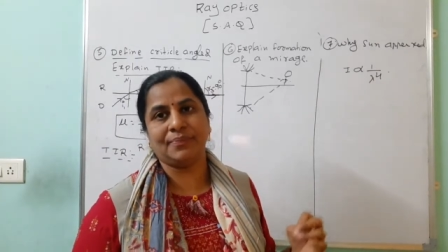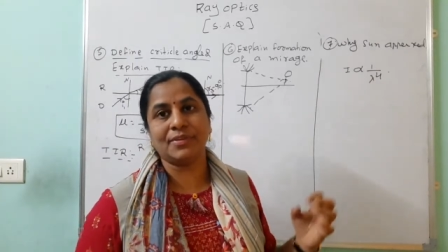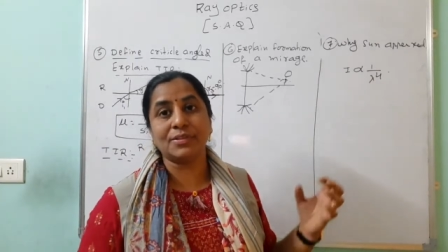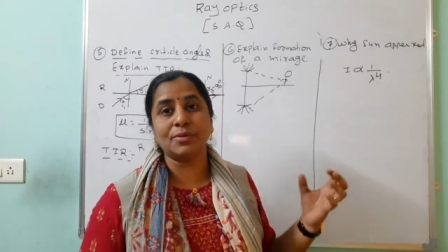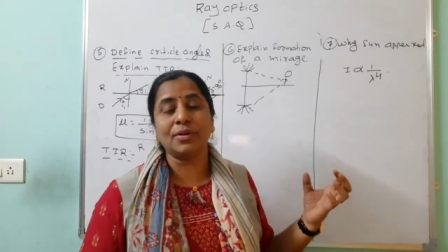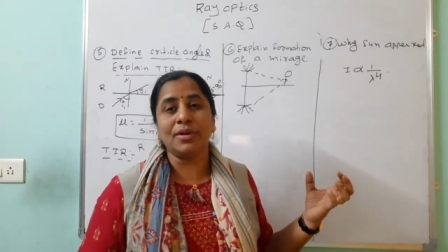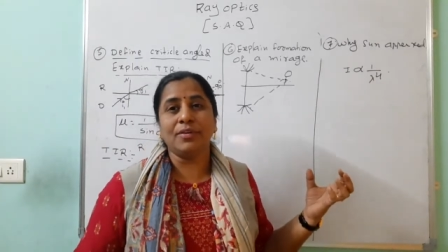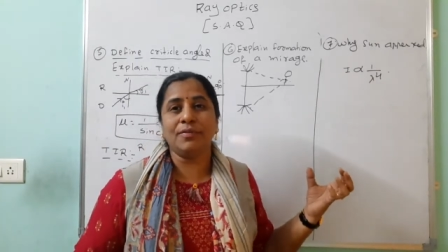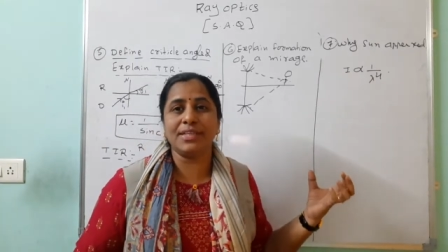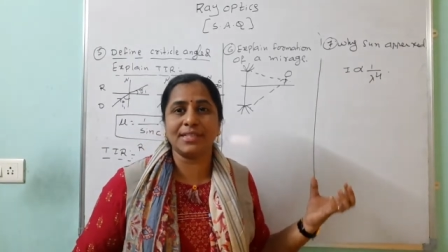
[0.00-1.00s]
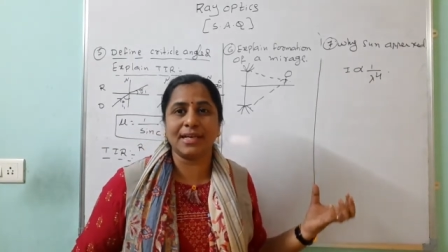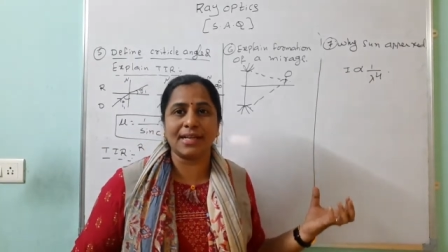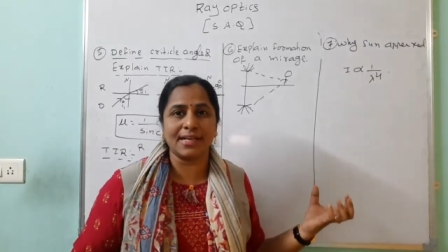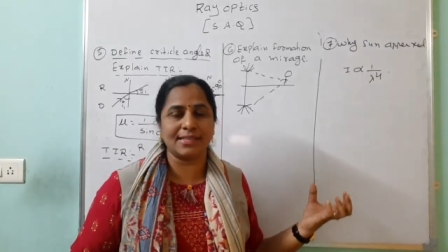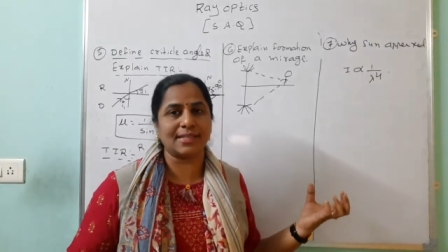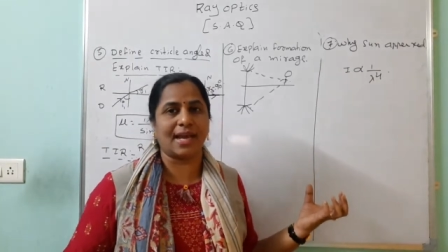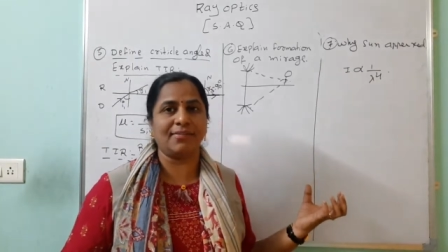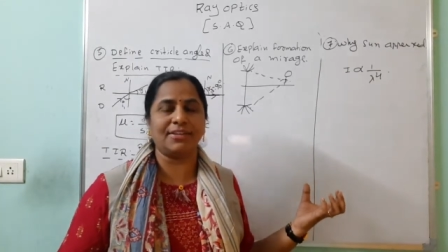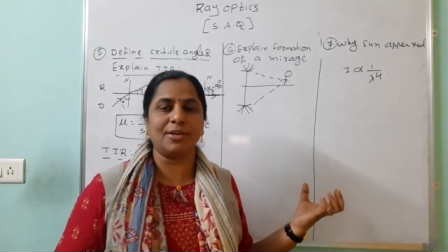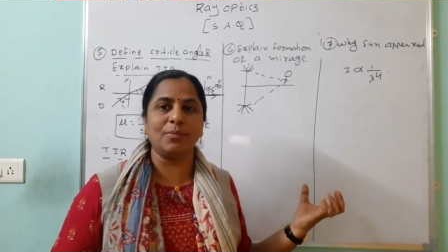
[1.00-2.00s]
So which color is
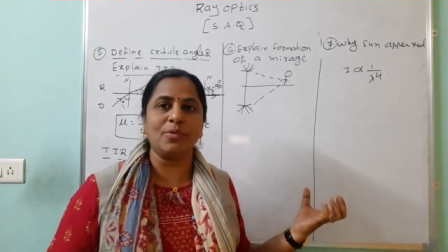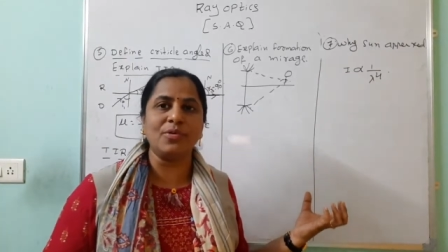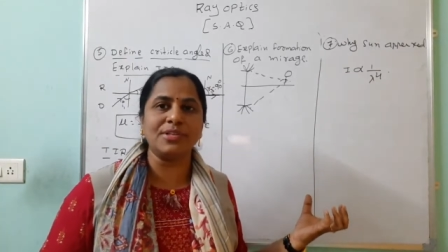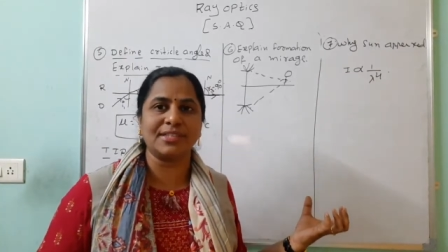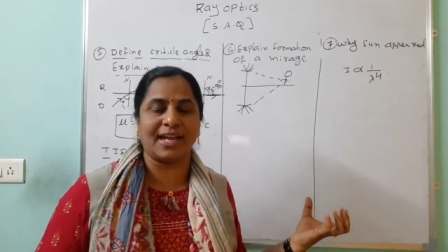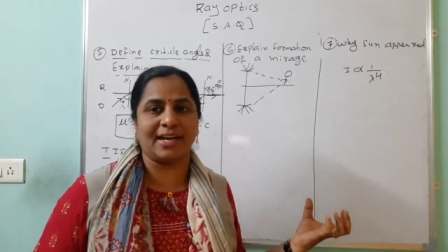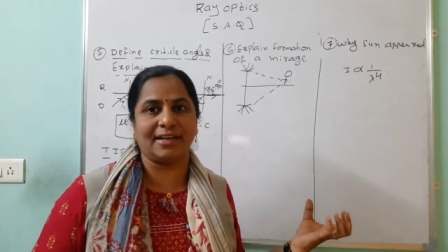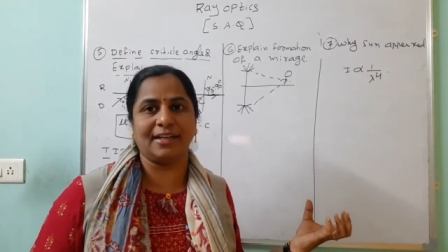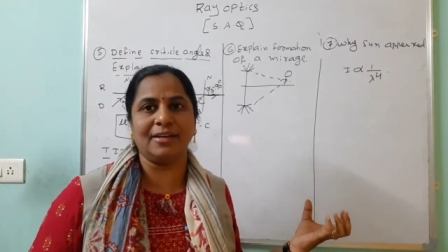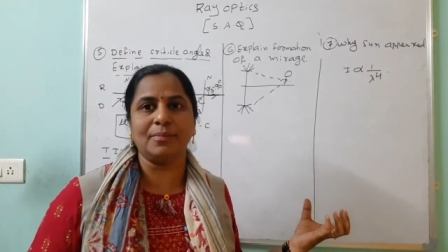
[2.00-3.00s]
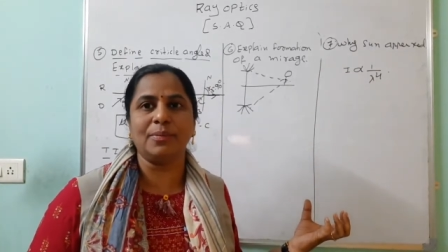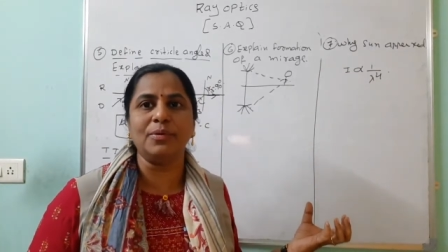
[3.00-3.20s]
having the more scattering?